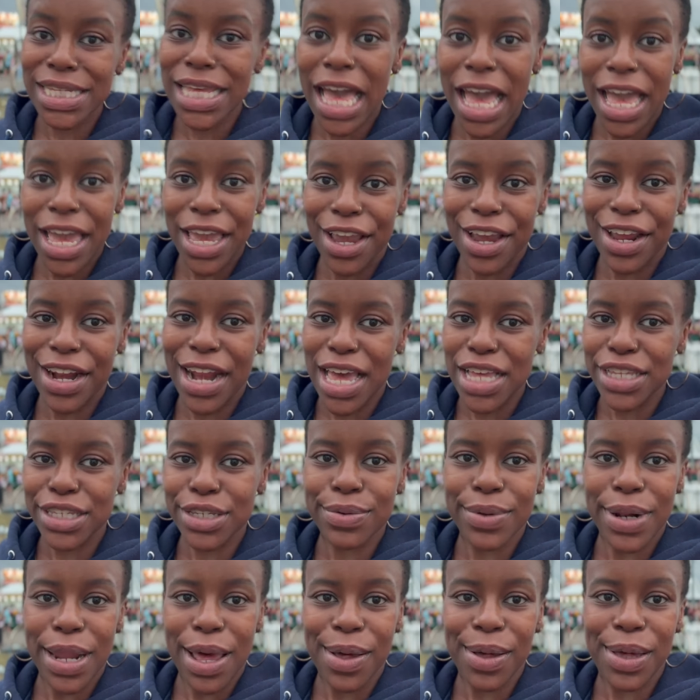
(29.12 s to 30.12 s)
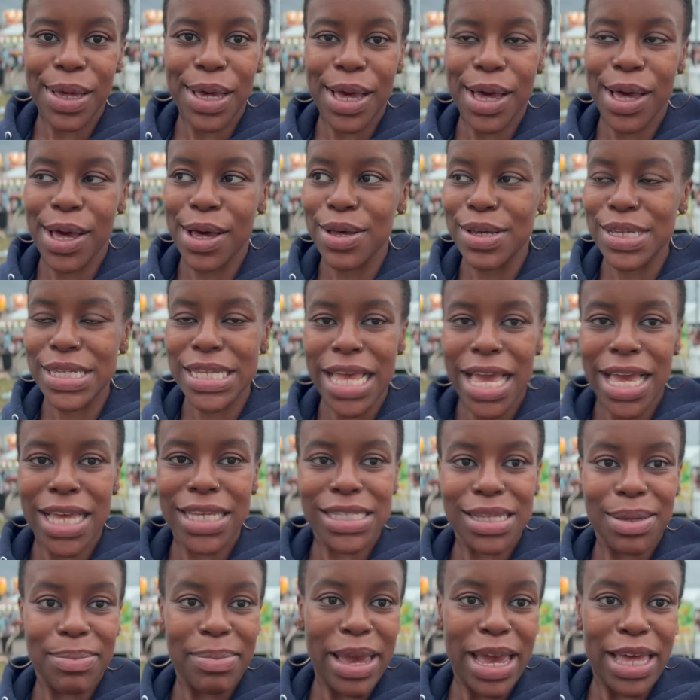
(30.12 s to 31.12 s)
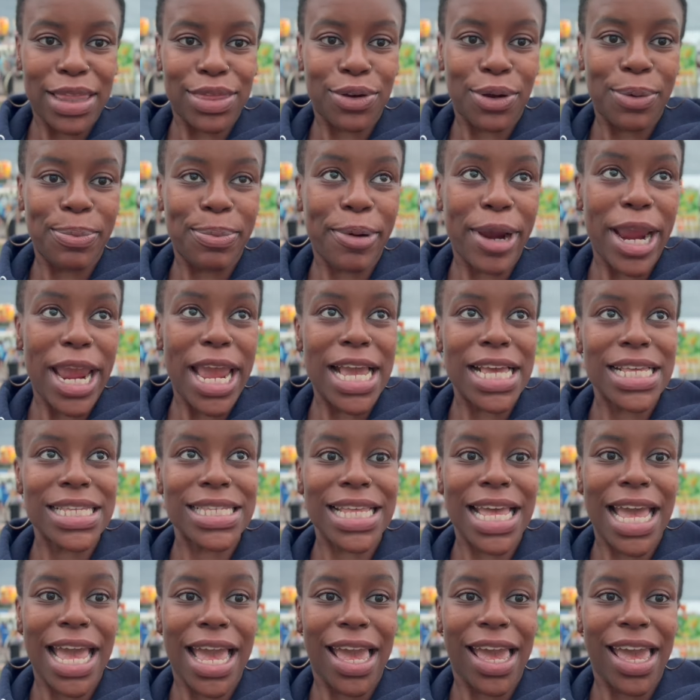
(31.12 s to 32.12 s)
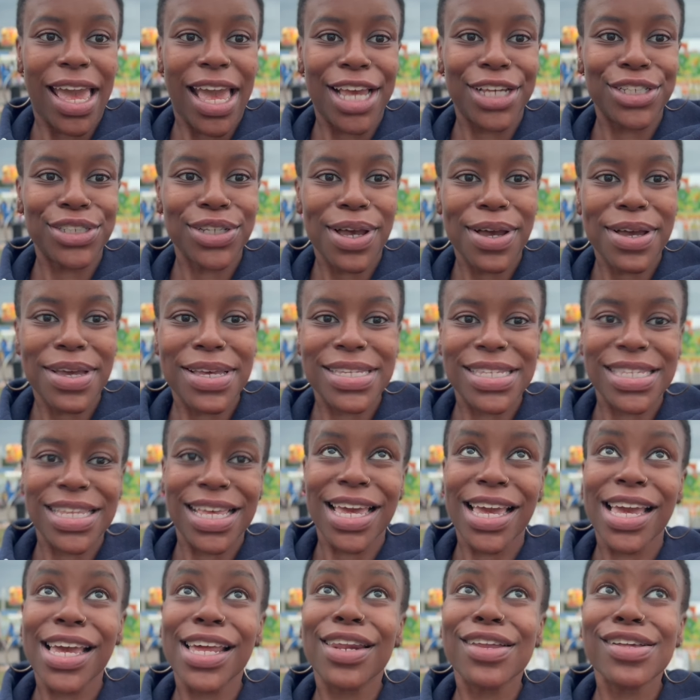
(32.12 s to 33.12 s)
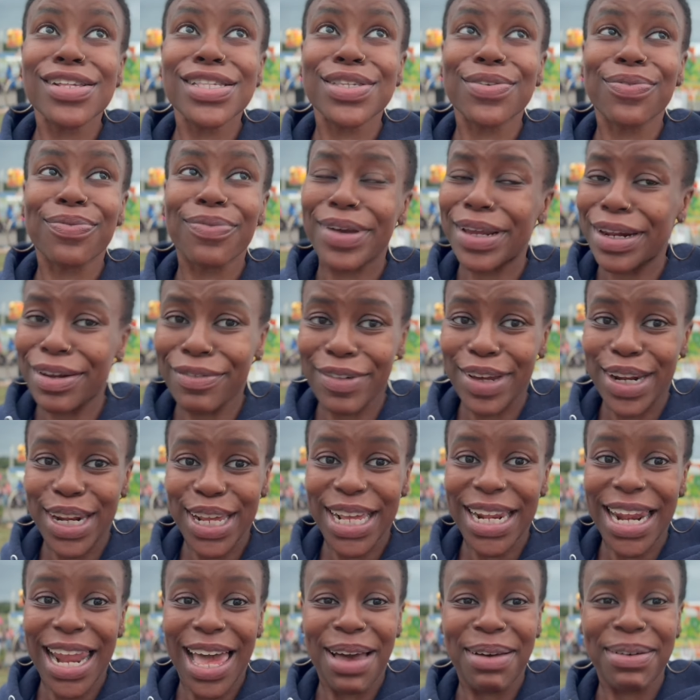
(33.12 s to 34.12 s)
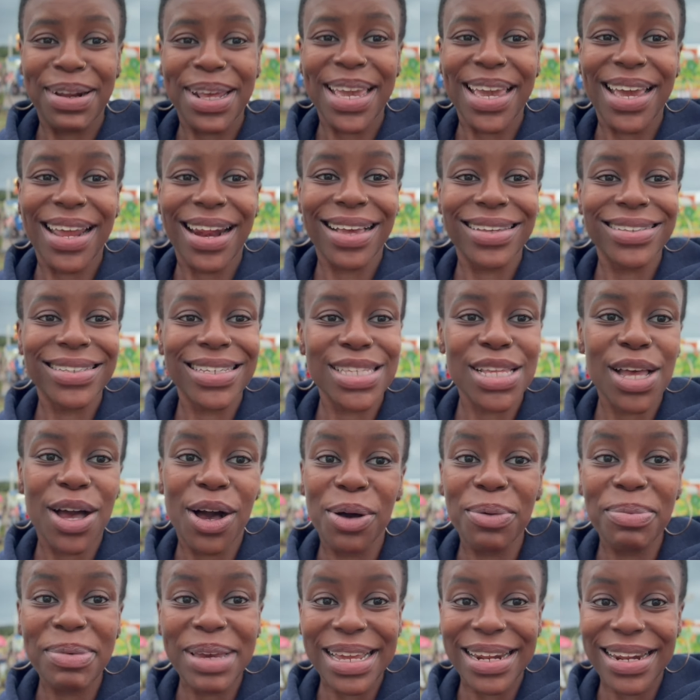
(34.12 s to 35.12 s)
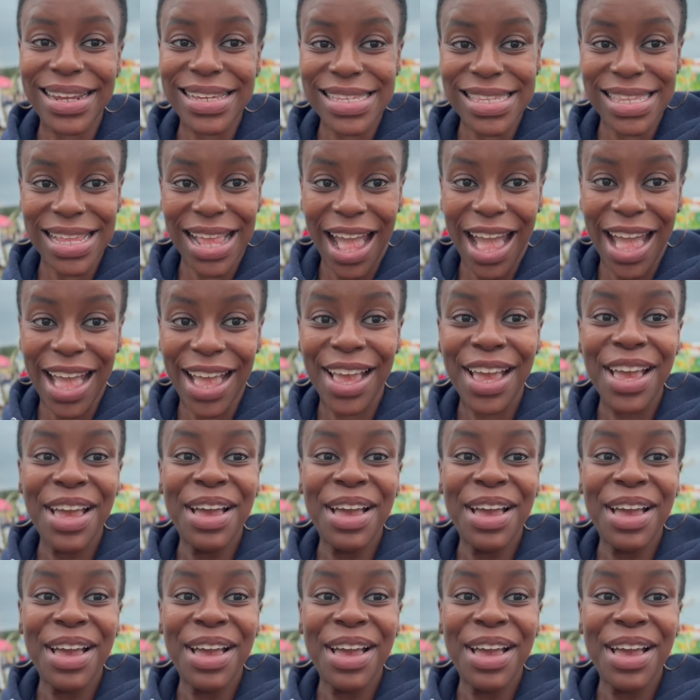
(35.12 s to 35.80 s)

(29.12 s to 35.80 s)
got here not too long ago, taking some bathroom breaks, and as y'all can see it looks really cloudy, and I just hope it does not